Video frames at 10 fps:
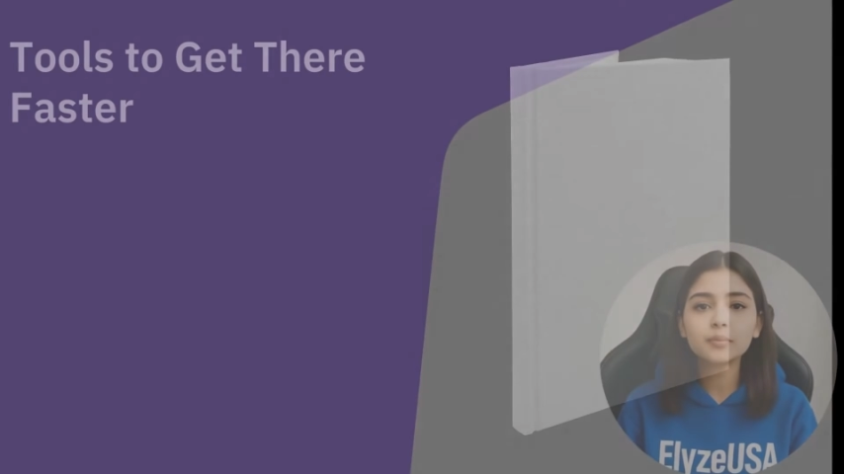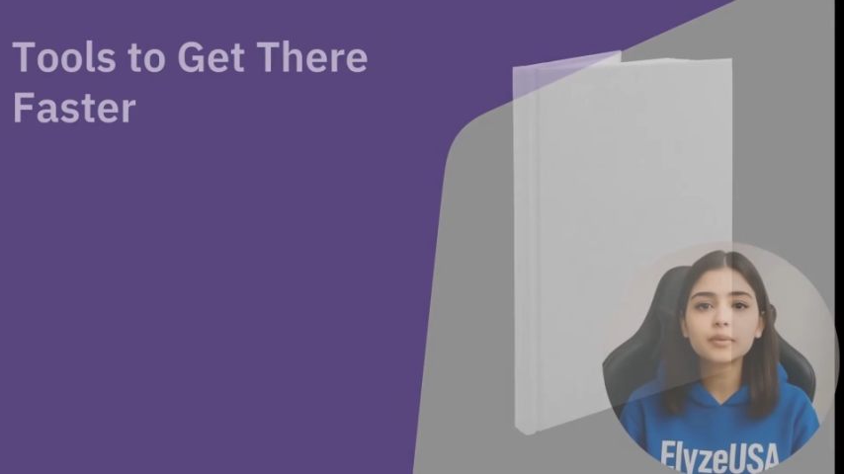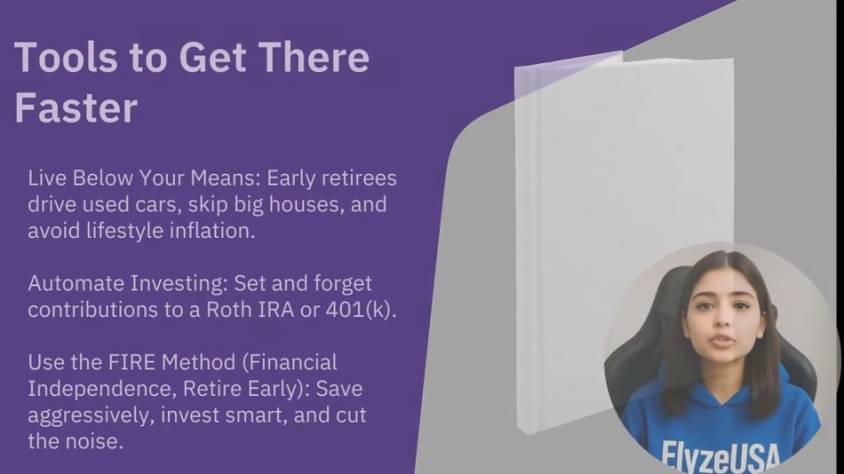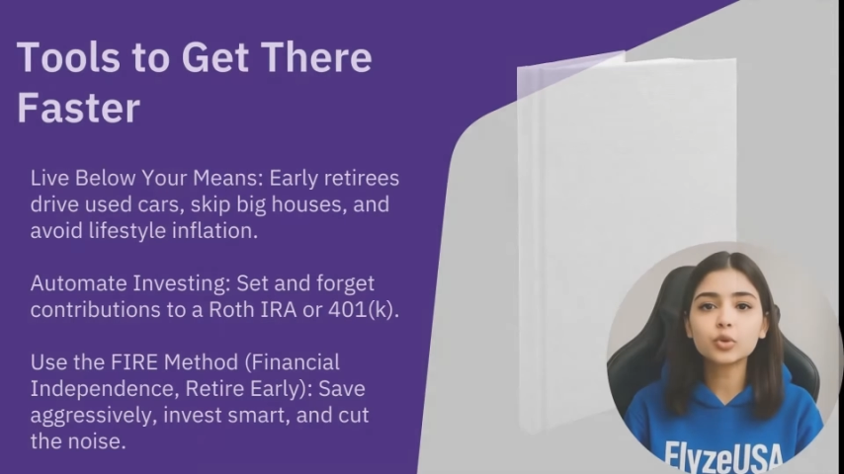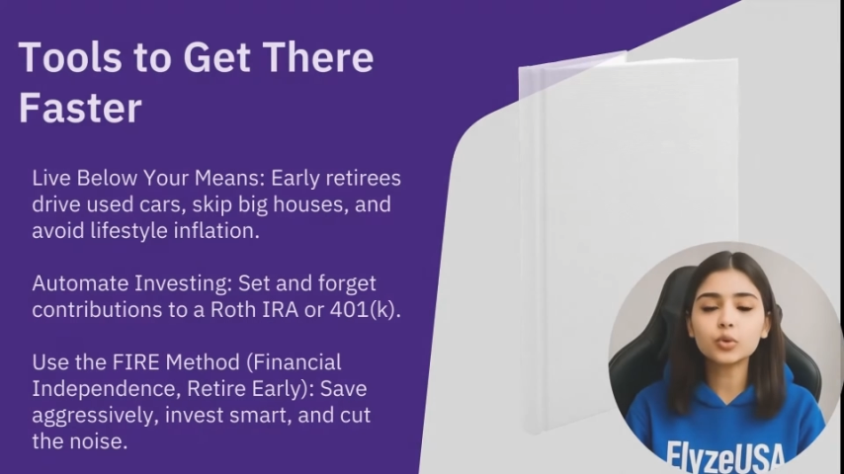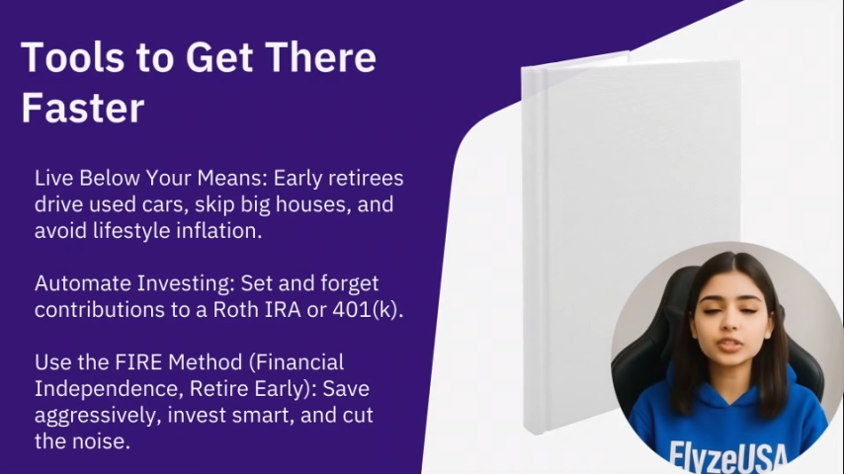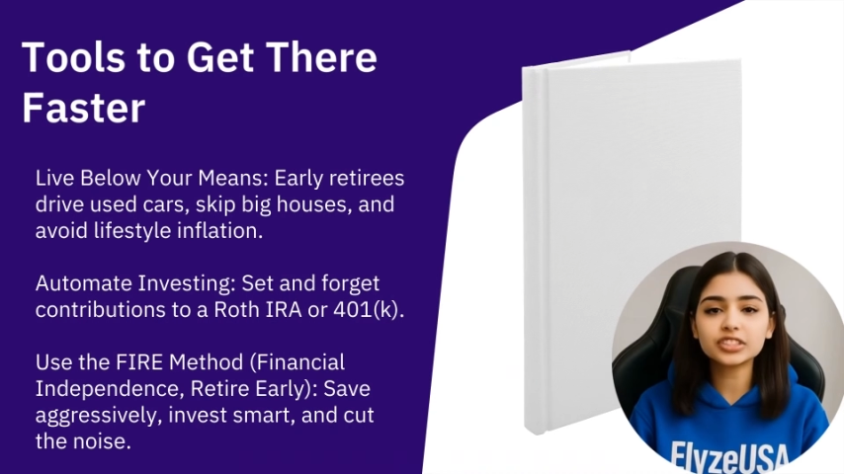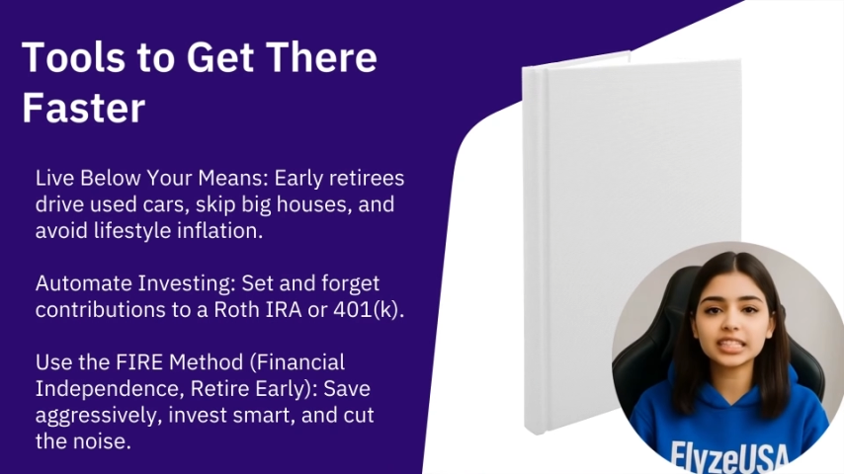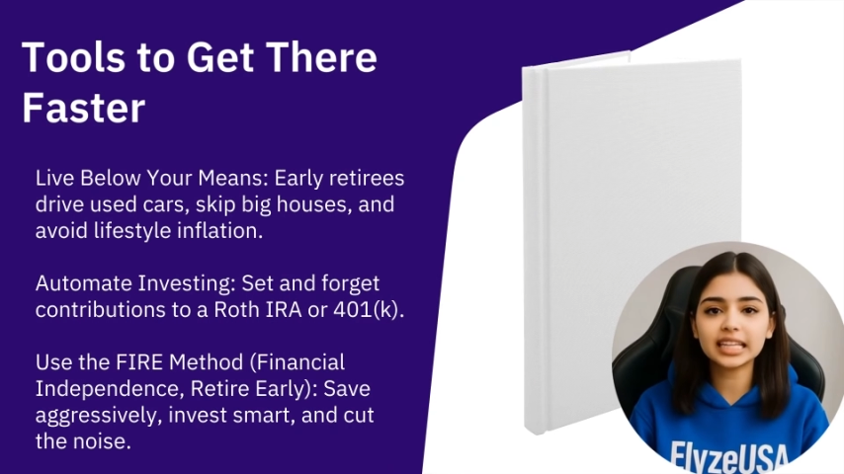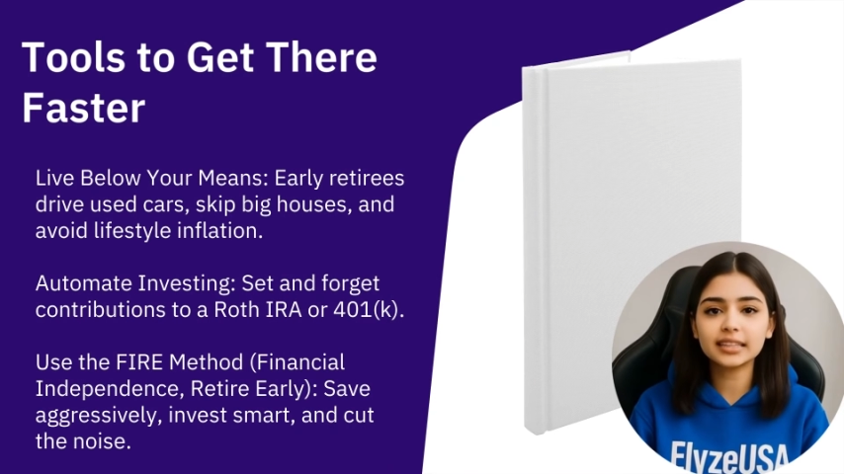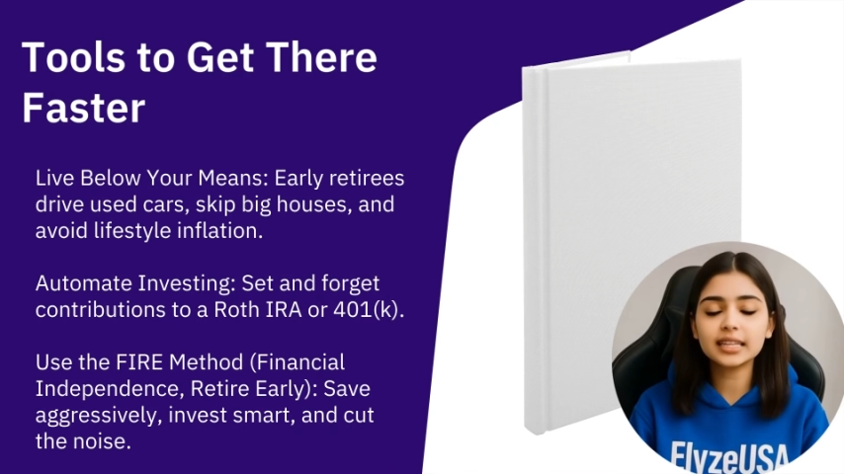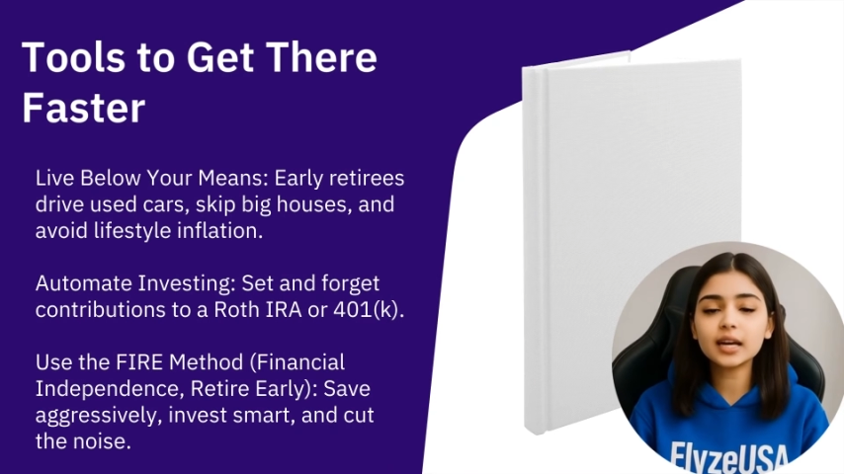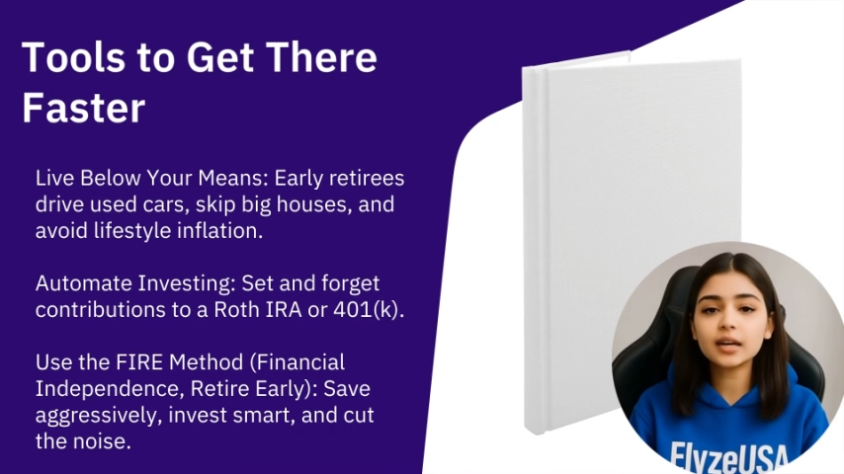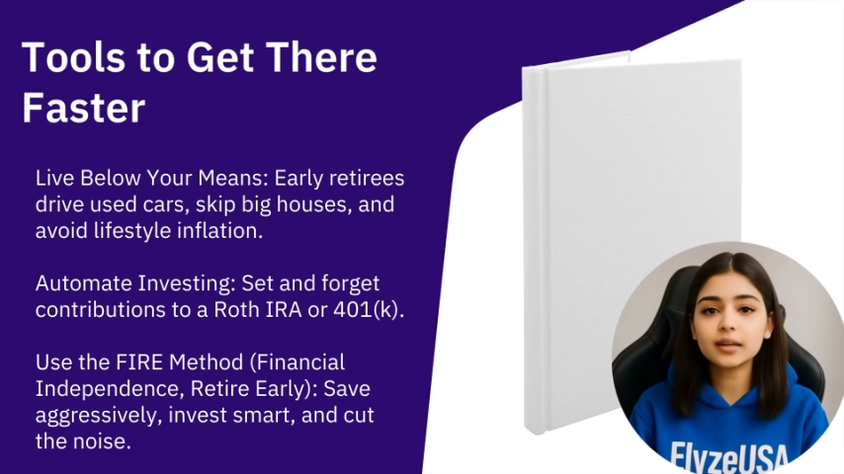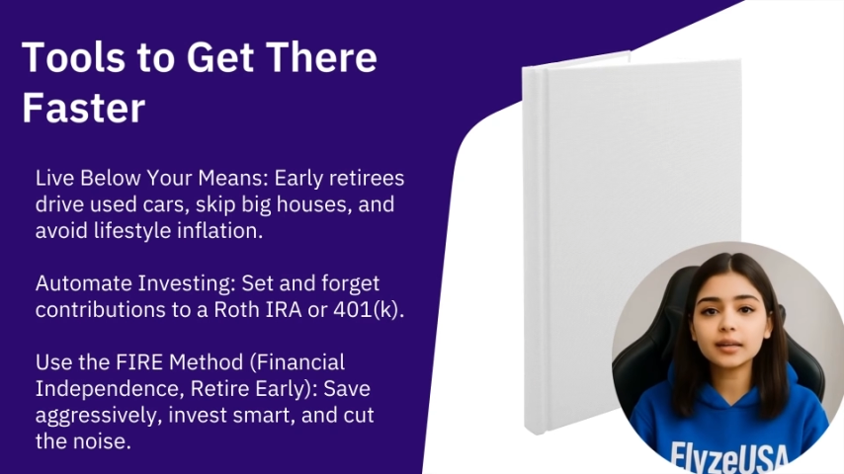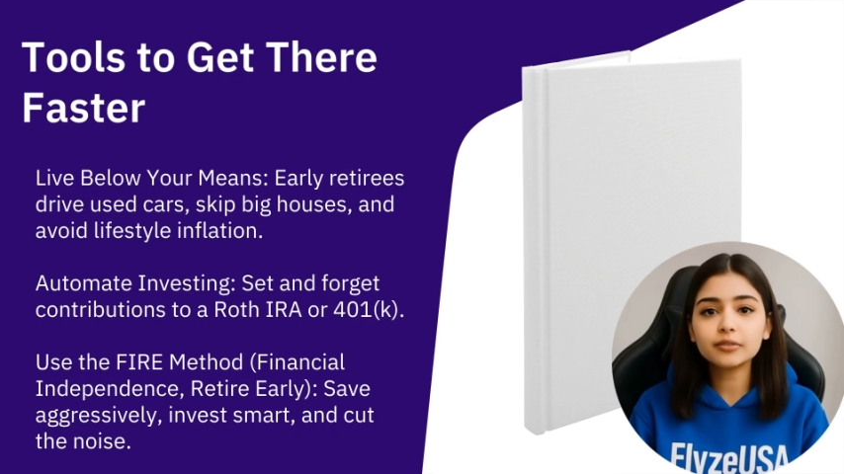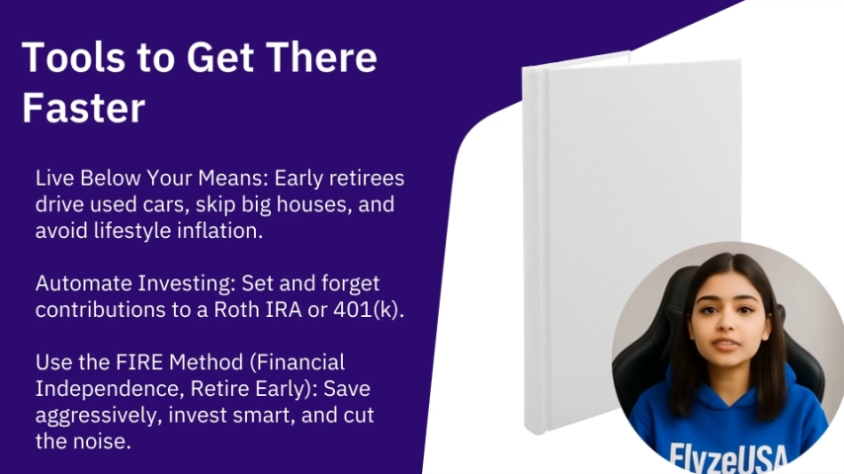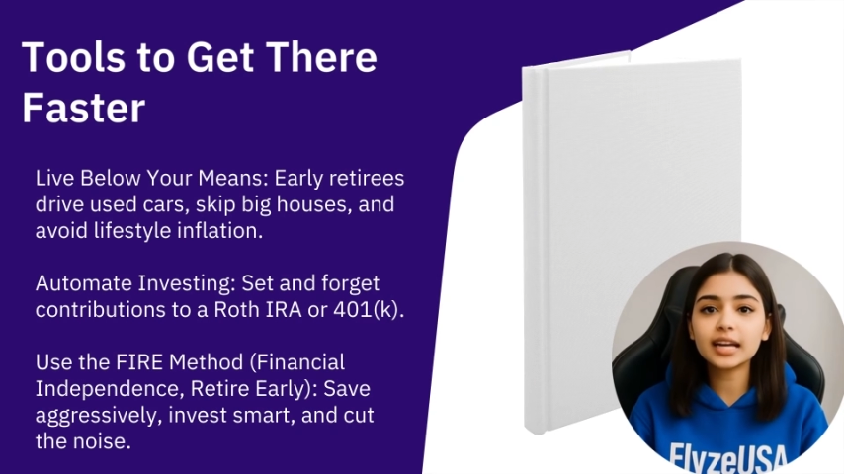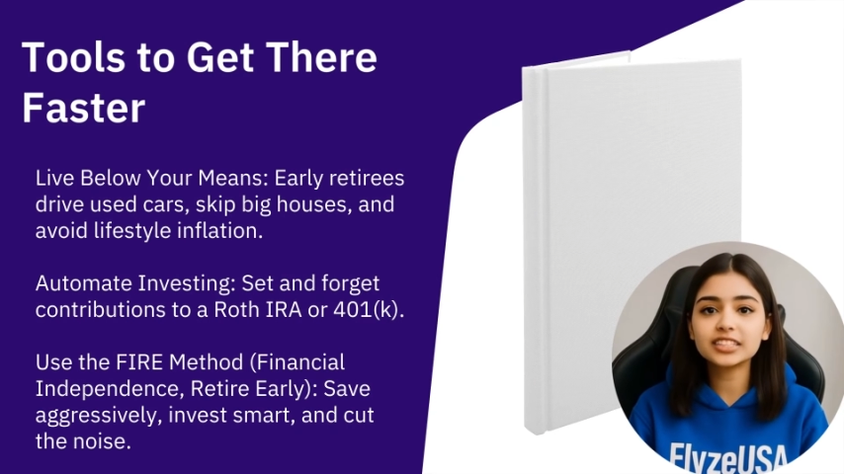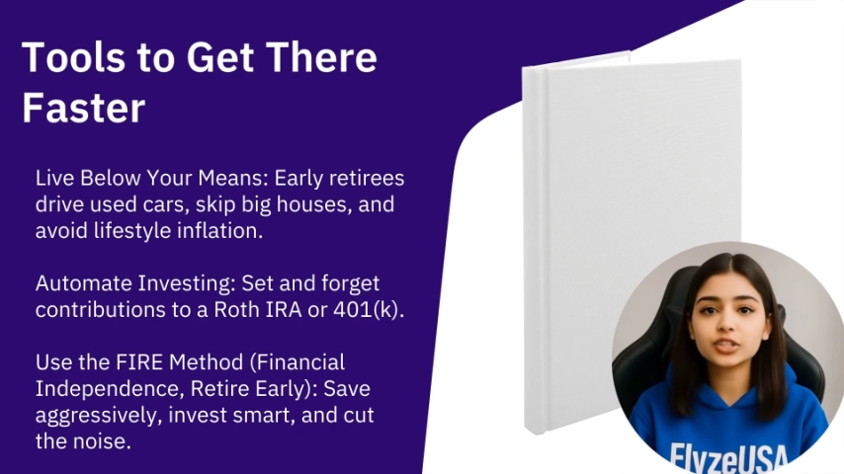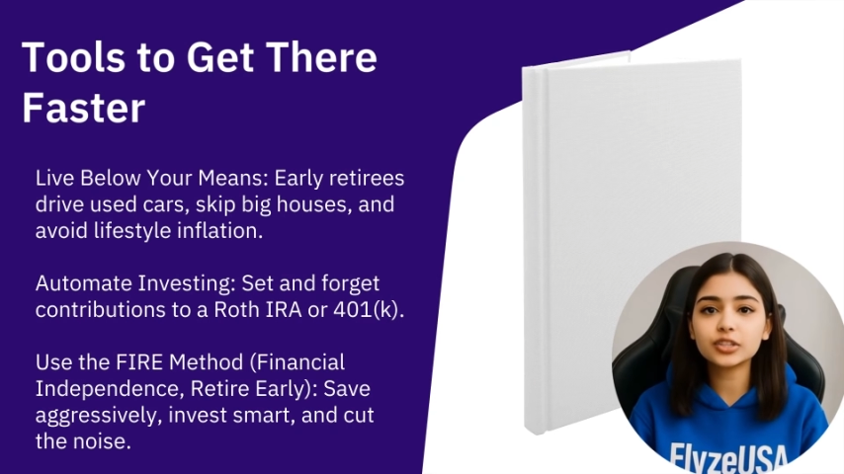Tools to get there. Faster